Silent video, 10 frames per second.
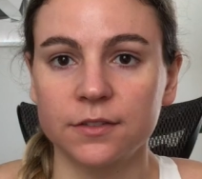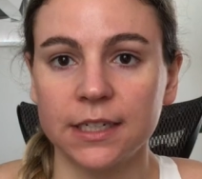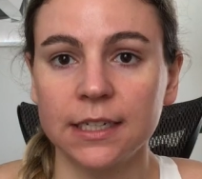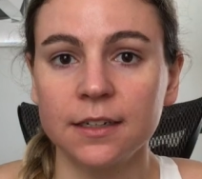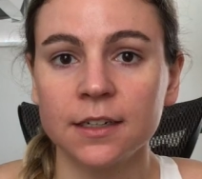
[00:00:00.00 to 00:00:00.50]

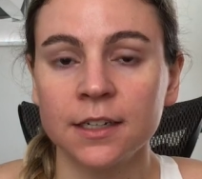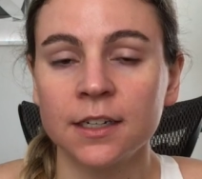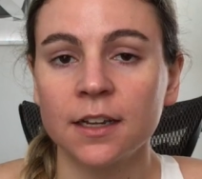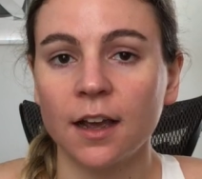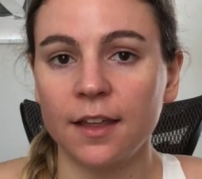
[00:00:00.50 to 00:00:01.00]
read.
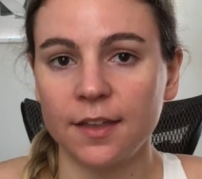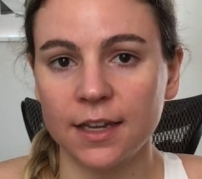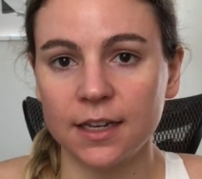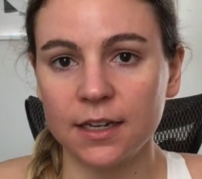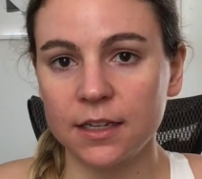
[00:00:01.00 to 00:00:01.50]
I think
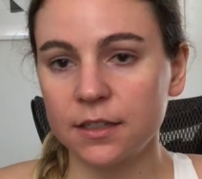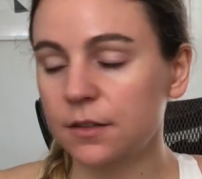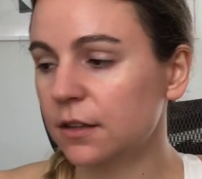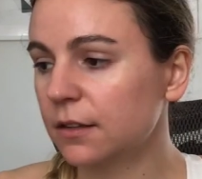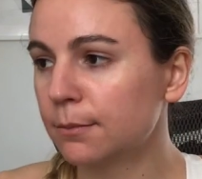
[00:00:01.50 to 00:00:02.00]
it is
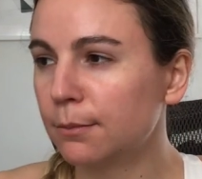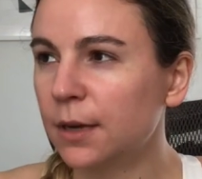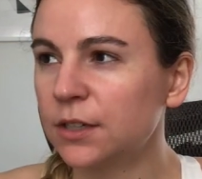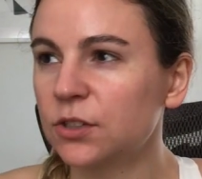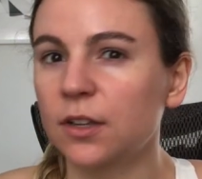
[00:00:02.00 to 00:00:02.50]

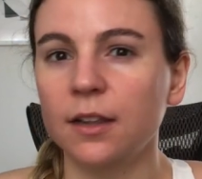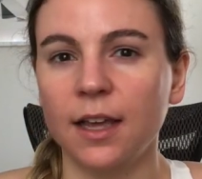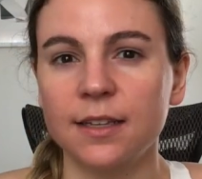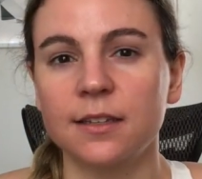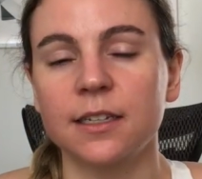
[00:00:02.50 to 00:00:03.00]
much
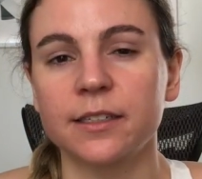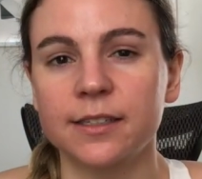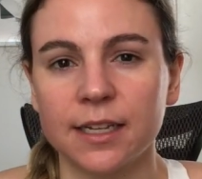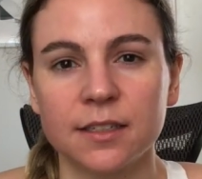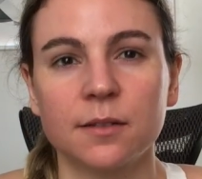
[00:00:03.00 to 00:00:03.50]
less
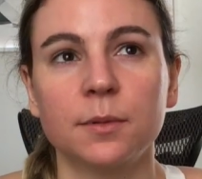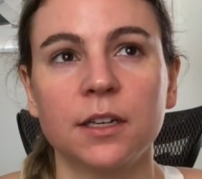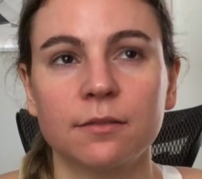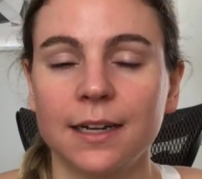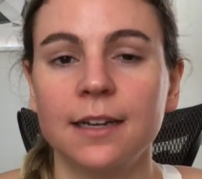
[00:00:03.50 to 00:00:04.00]
accessibly
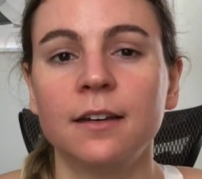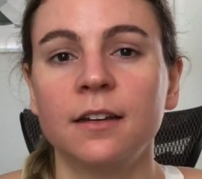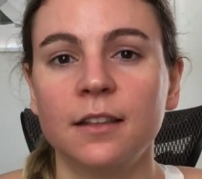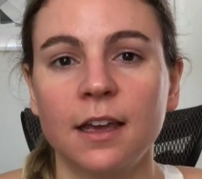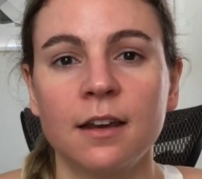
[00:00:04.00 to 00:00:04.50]
written
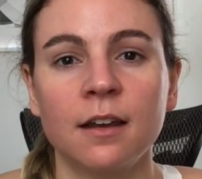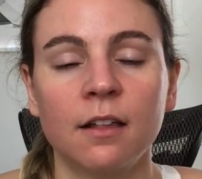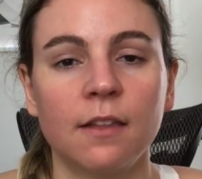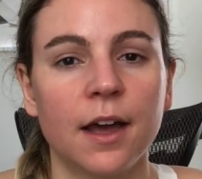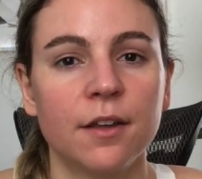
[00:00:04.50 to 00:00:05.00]
than
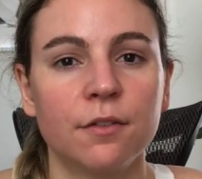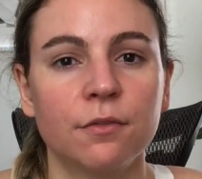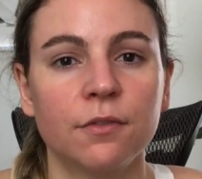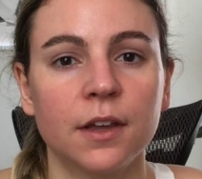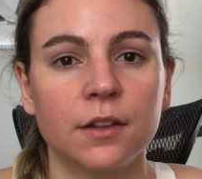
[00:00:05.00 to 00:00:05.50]
a lot of
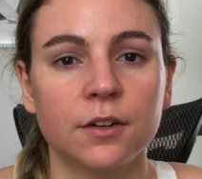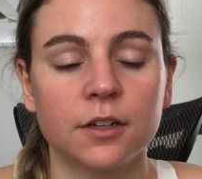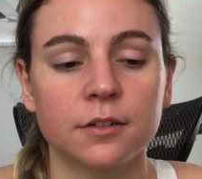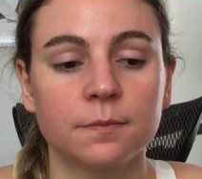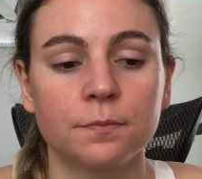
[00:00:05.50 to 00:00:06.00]

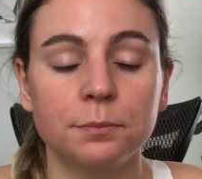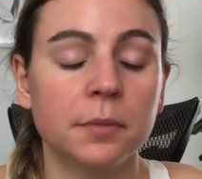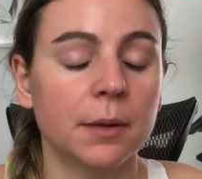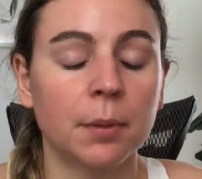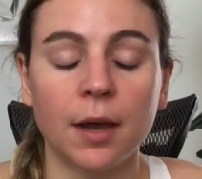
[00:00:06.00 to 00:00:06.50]
other
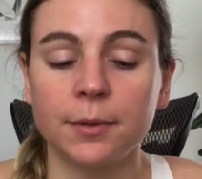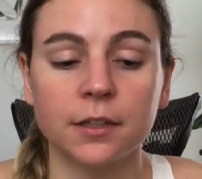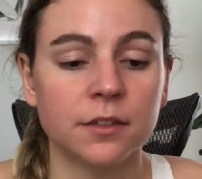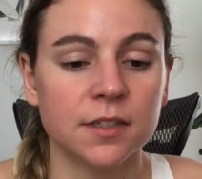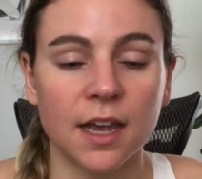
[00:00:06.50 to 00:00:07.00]
like
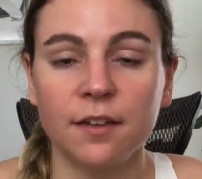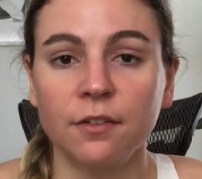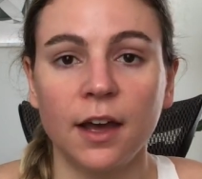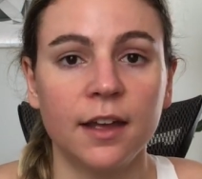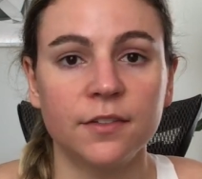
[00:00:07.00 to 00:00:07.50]
popular
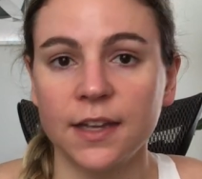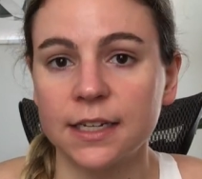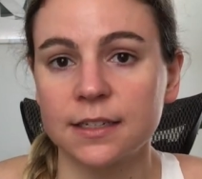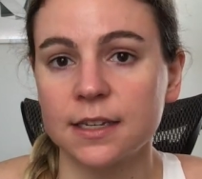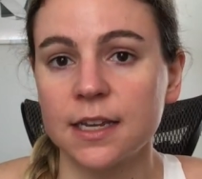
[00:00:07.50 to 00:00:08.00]
sci-fi
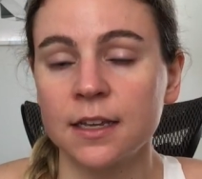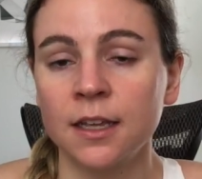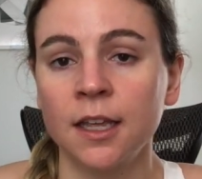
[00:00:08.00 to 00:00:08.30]
fantasy.